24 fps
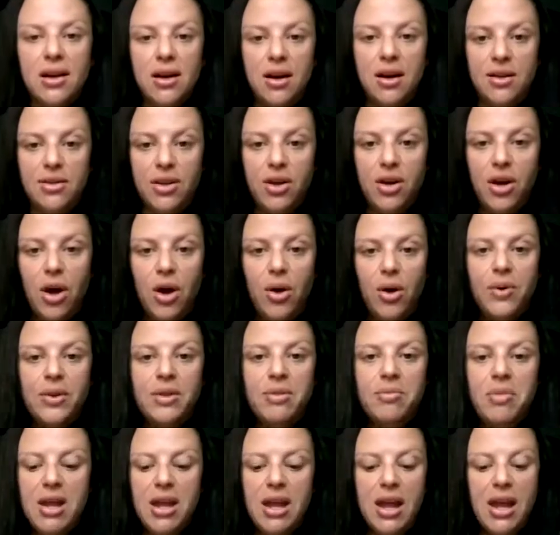it on the go
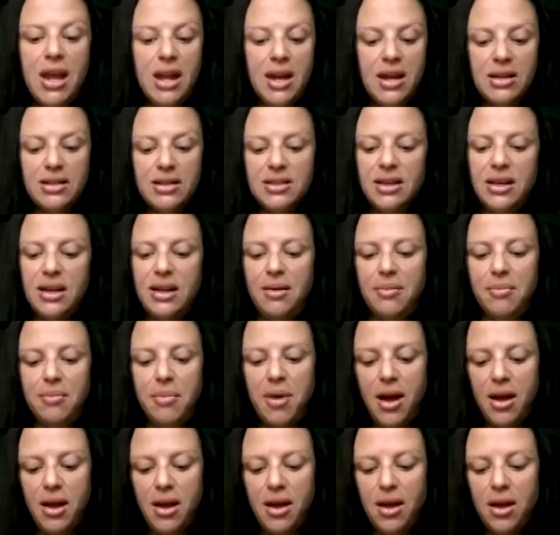with me, and it's in
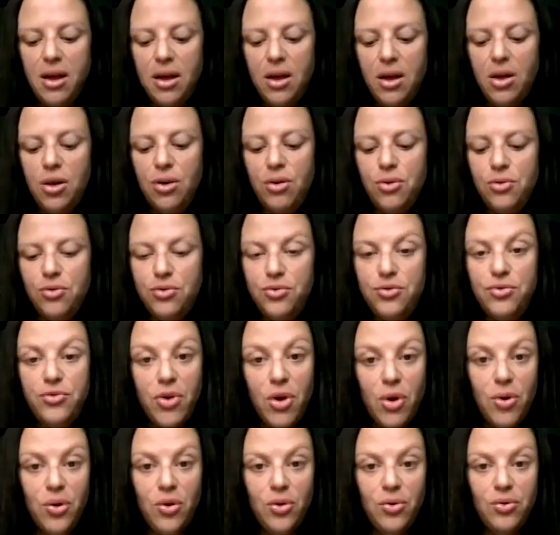my
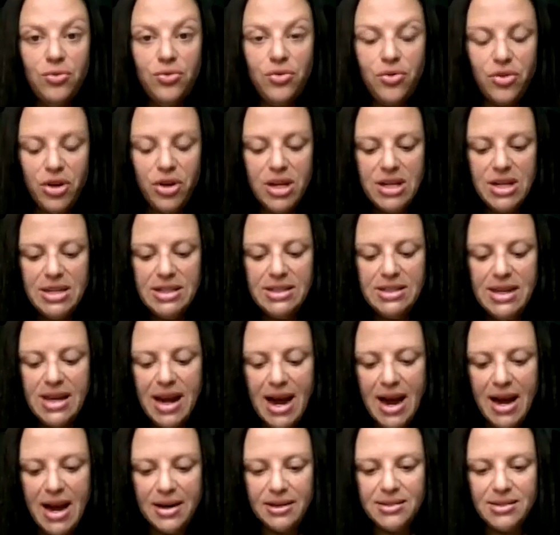phone for easy
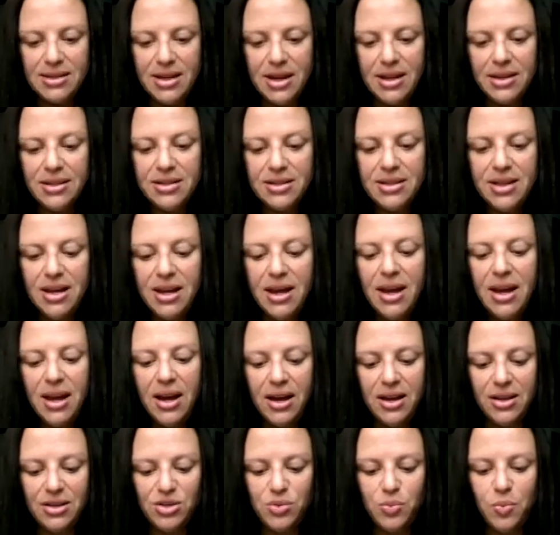access
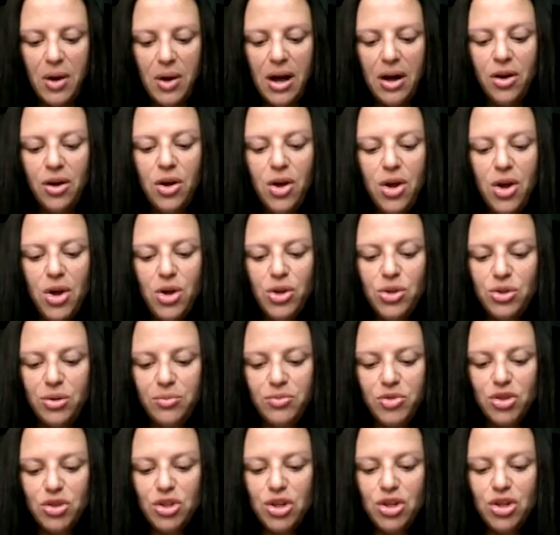as well. So
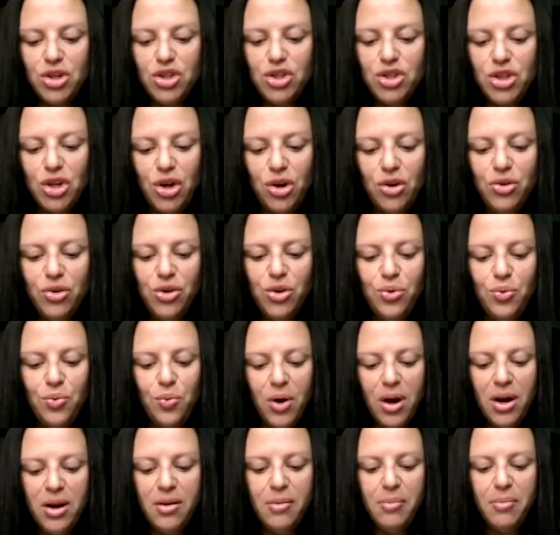I'm just going to show you
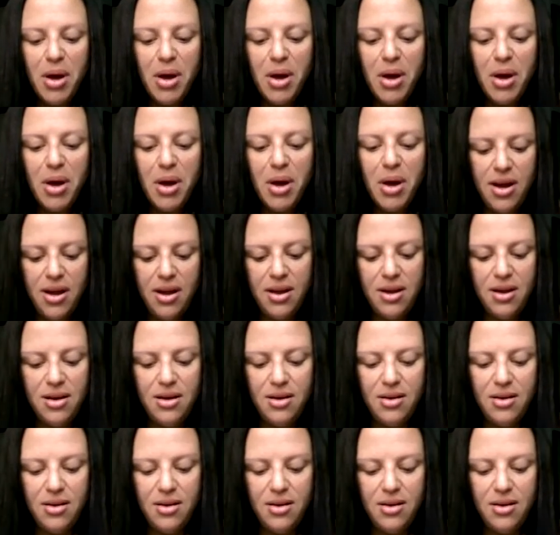one of my